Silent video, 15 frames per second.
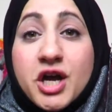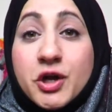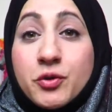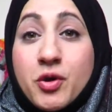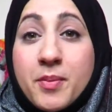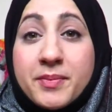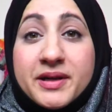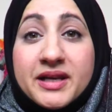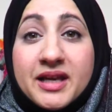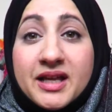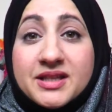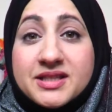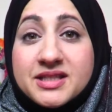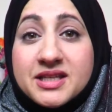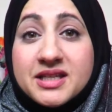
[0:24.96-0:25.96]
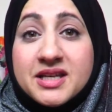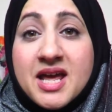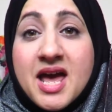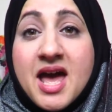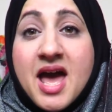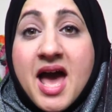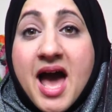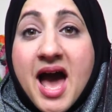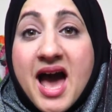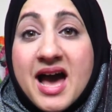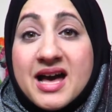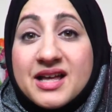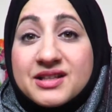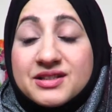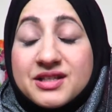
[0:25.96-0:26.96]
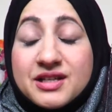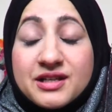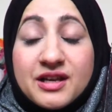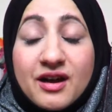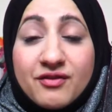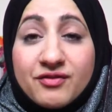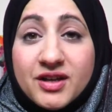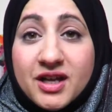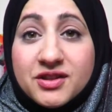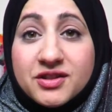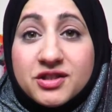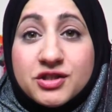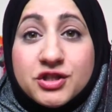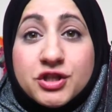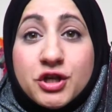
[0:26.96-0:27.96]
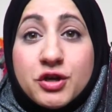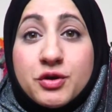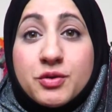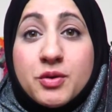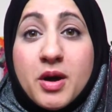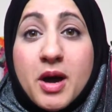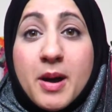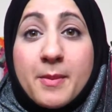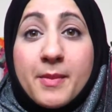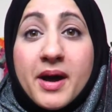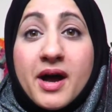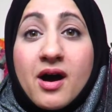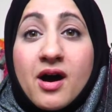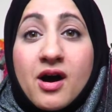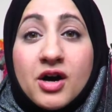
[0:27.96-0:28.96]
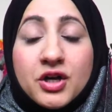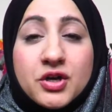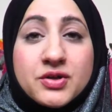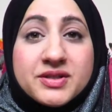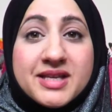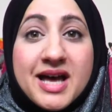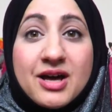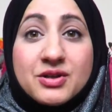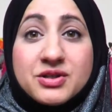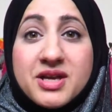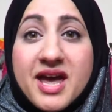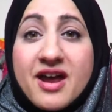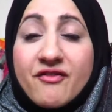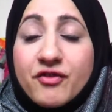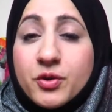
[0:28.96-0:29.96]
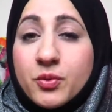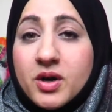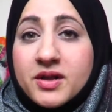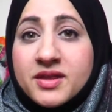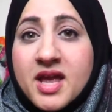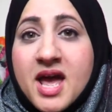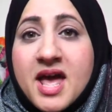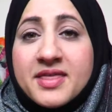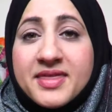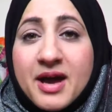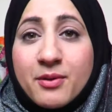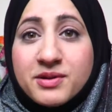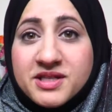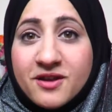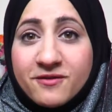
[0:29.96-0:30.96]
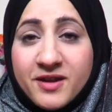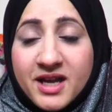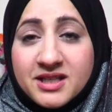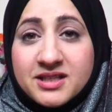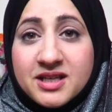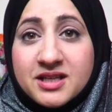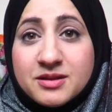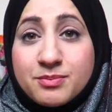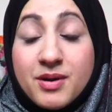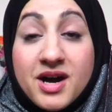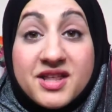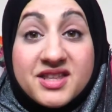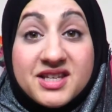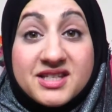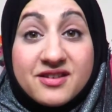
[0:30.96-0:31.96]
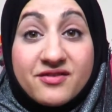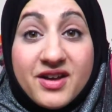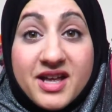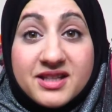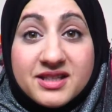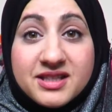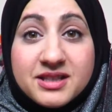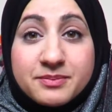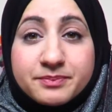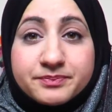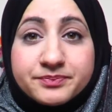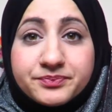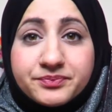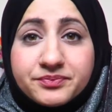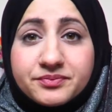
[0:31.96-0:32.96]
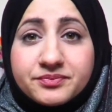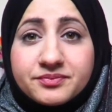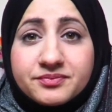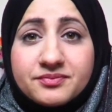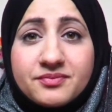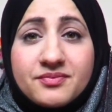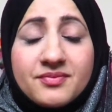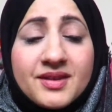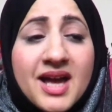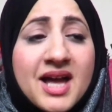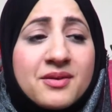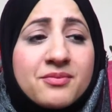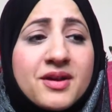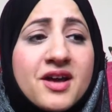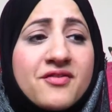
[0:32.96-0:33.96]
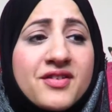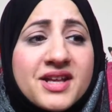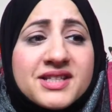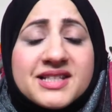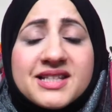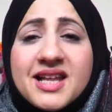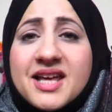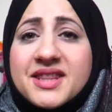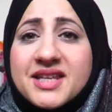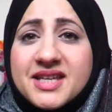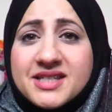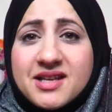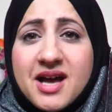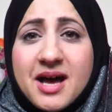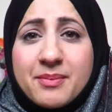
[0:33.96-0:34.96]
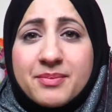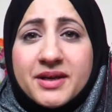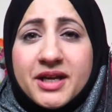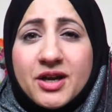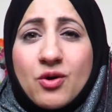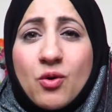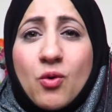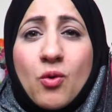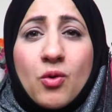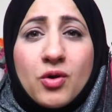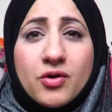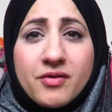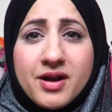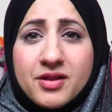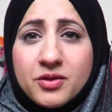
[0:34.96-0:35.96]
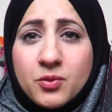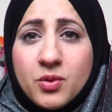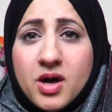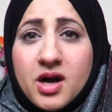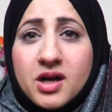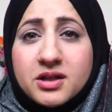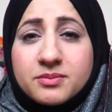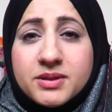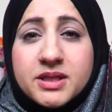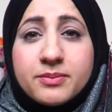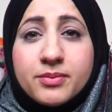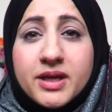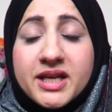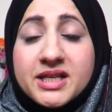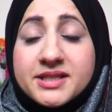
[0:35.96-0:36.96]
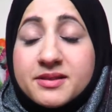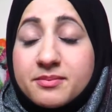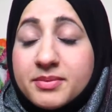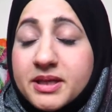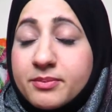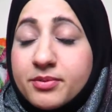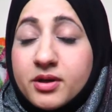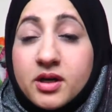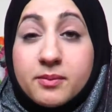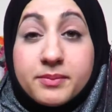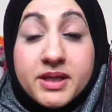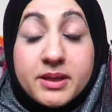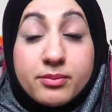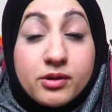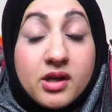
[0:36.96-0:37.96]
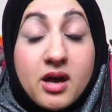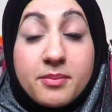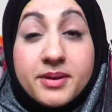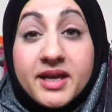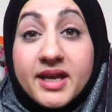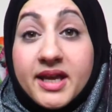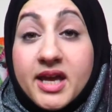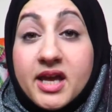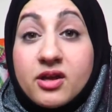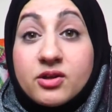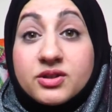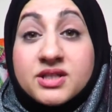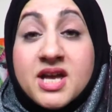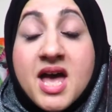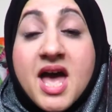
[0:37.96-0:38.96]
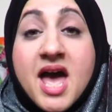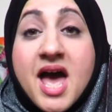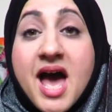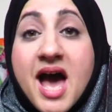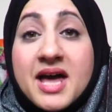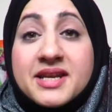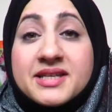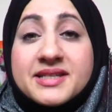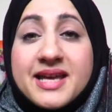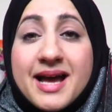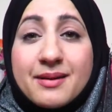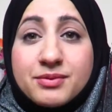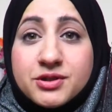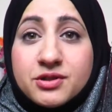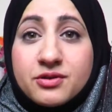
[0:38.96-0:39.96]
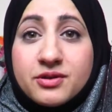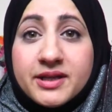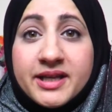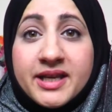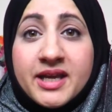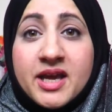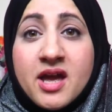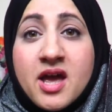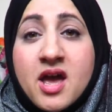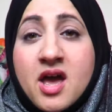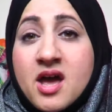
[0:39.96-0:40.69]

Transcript: I grew up in London and love London, so my heart goes out to everyone that was affected by these events. And events like these are happening all around the world. Innocent people are being killed, and it's absolutely